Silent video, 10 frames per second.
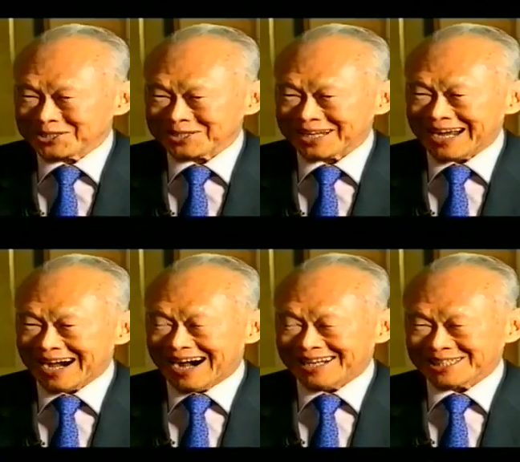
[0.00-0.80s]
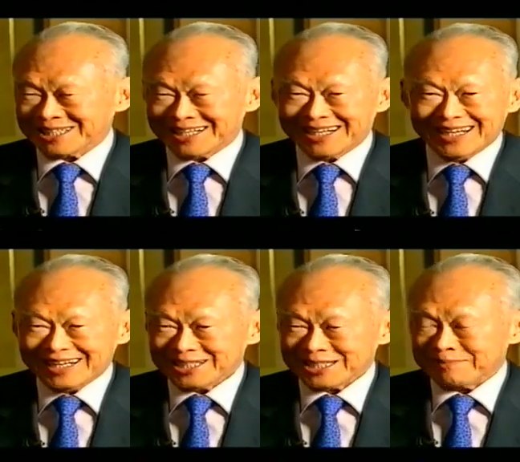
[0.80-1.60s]
should I answer
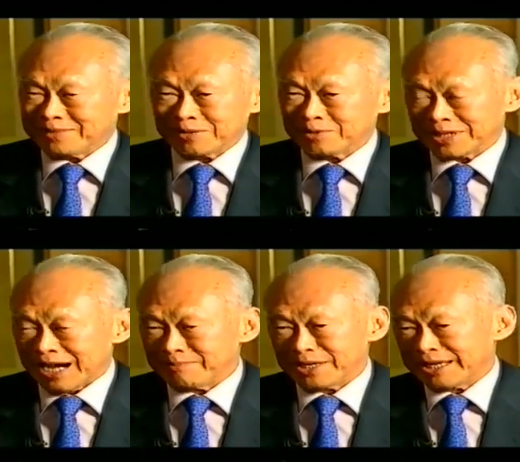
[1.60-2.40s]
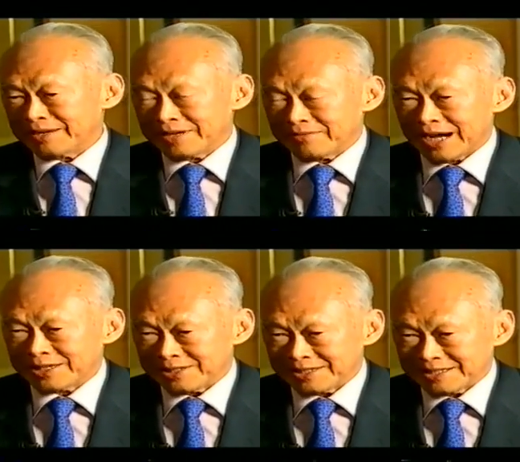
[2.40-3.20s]
something which I may never have
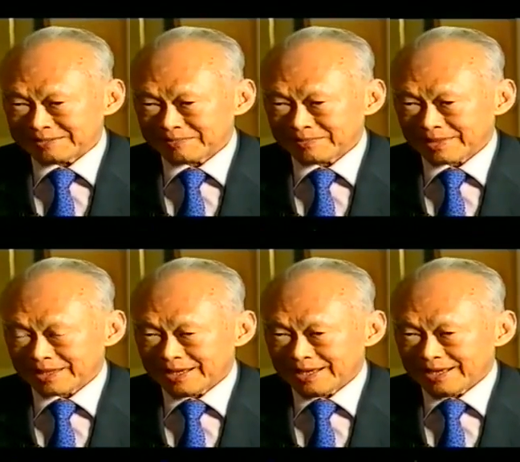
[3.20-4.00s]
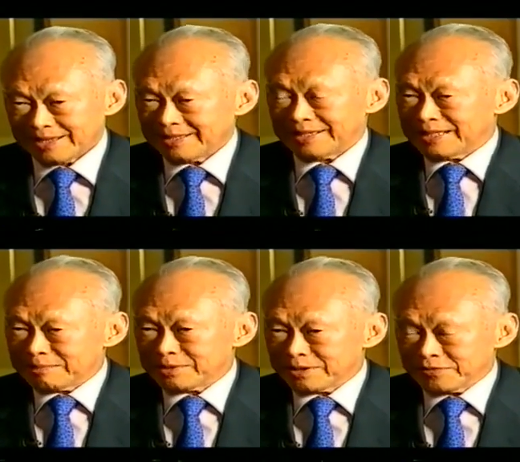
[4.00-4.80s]
uttered? The
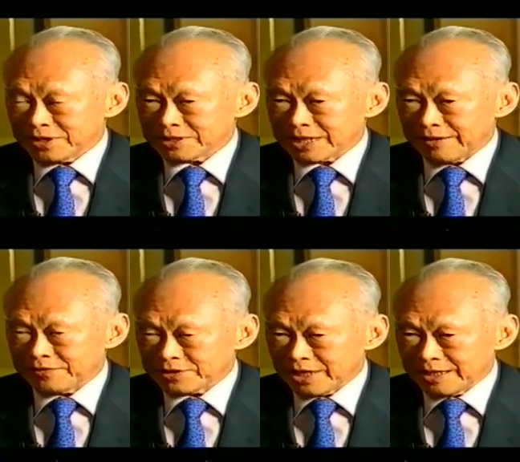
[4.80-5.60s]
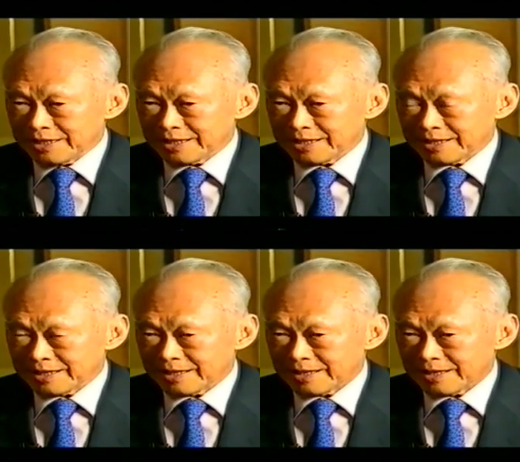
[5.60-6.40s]
number of things I've said,
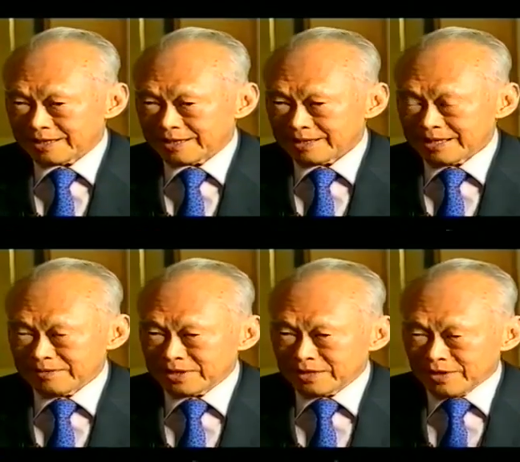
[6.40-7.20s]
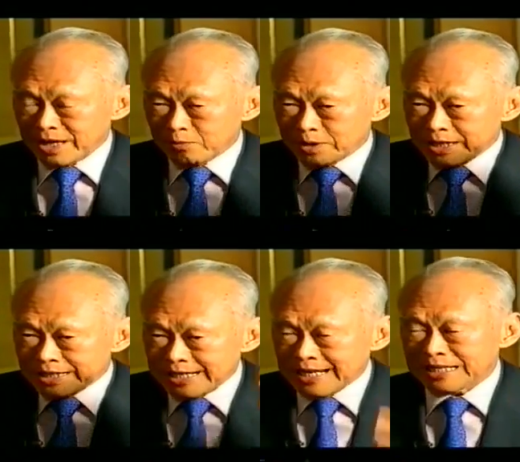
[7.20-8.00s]
even if I were a
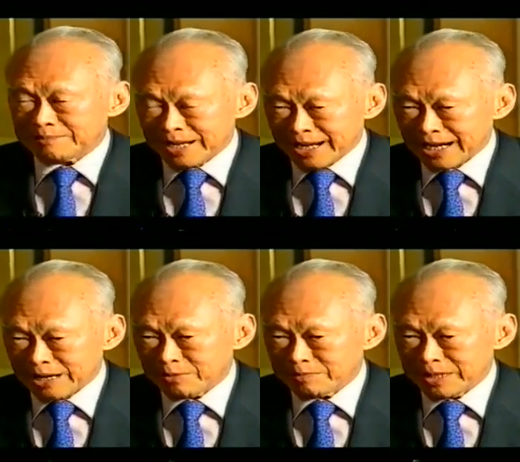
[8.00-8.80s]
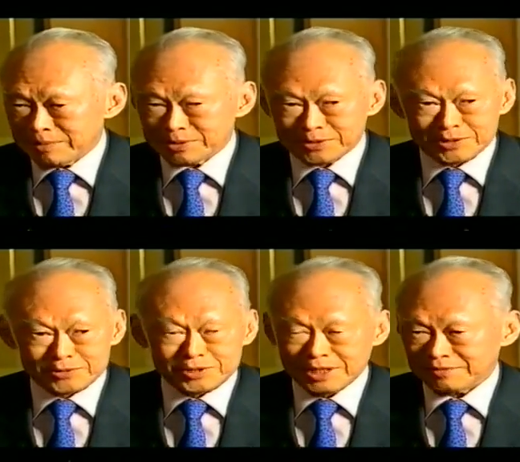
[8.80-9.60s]
data bank, I wouldn't be able to
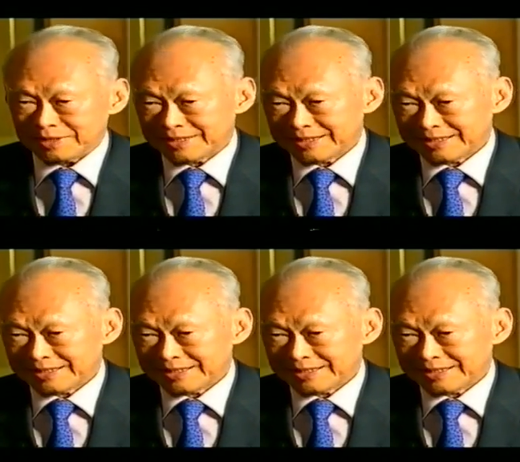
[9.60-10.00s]
retrieve it.